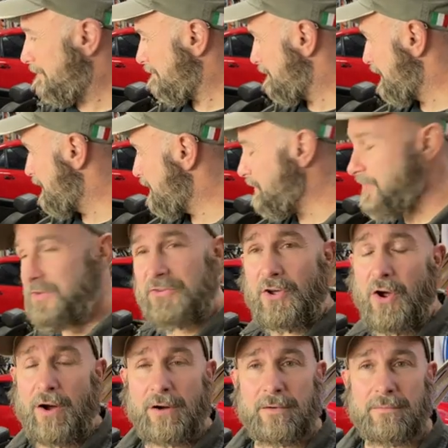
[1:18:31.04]
I'm going to do this
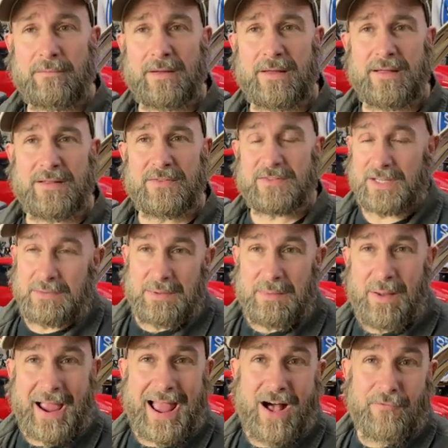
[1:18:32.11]
car. It's going to be
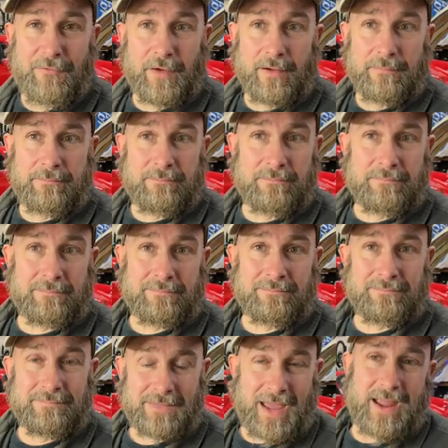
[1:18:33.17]
my Alpha.
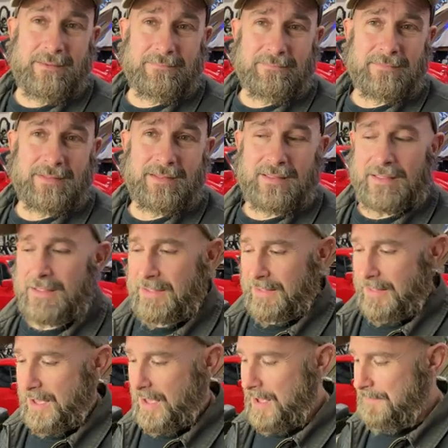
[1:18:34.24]
Okay?
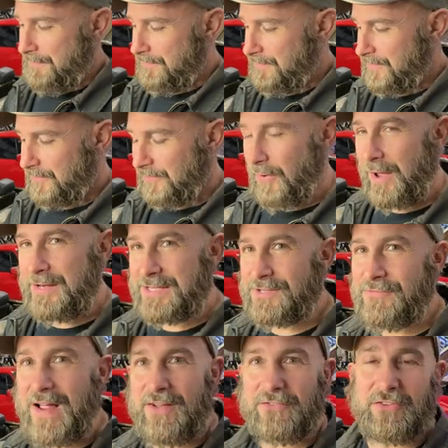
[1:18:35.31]
So I just
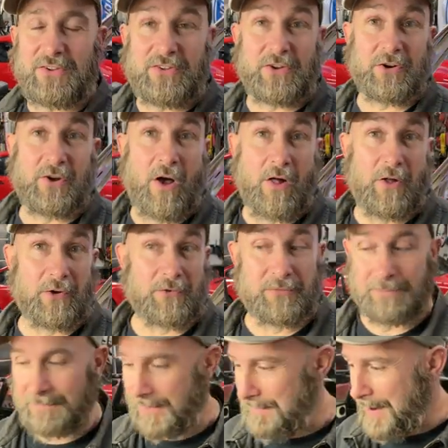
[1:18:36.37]
found $600.
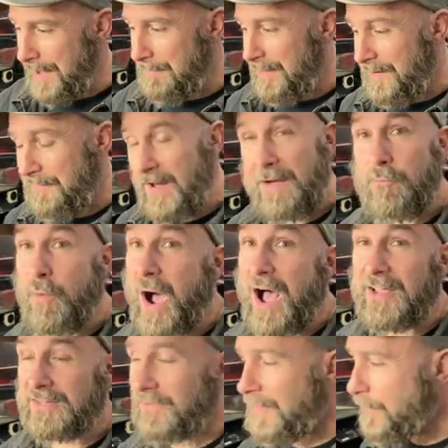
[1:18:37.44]
But if I
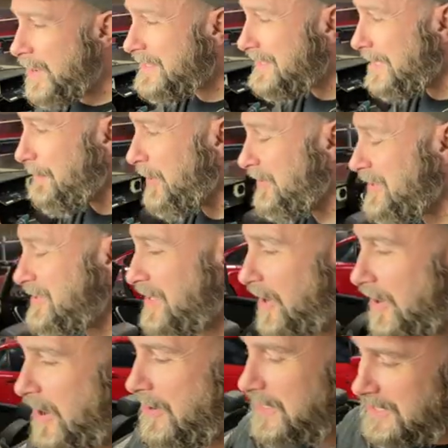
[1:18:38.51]
was going to part this
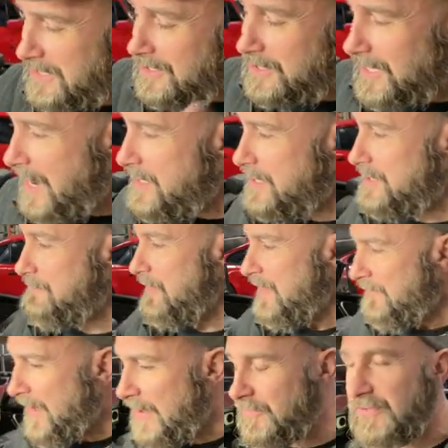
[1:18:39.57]
car out, I just
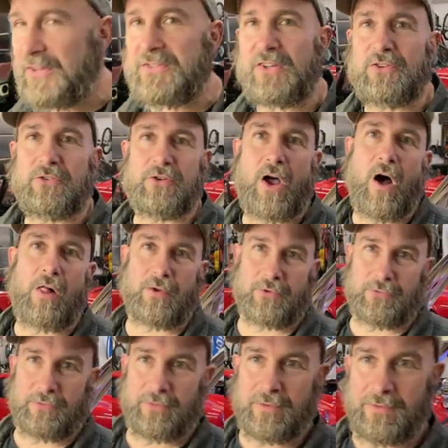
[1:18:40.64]
found
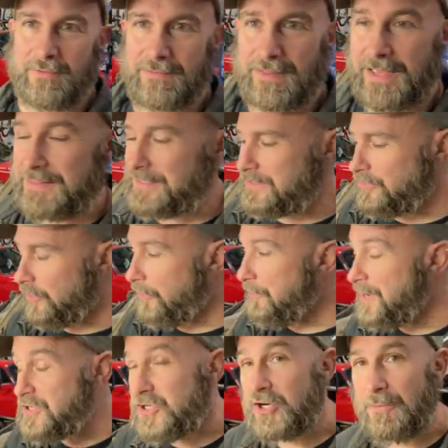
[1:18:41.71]
$600. And these are
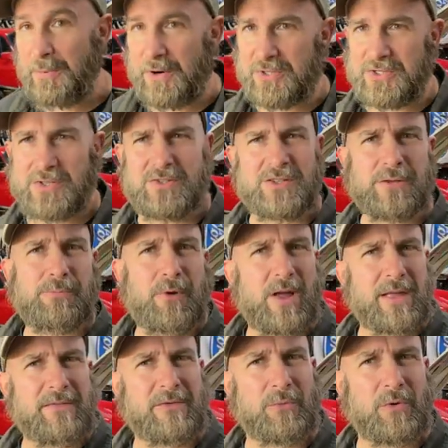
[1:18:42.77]
original parts too, so they're
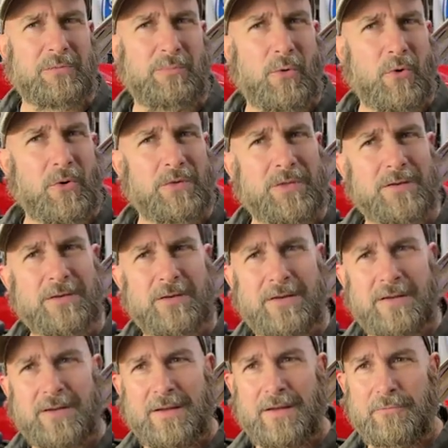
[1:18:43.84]
probably even worth more than
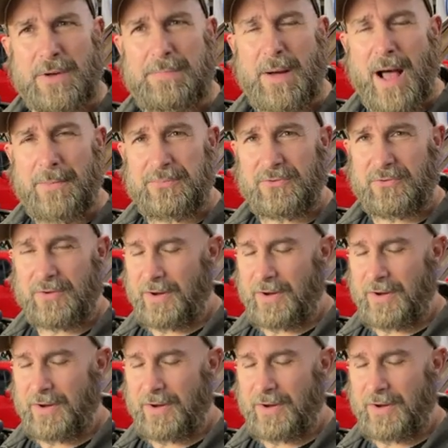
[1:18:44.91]
repops.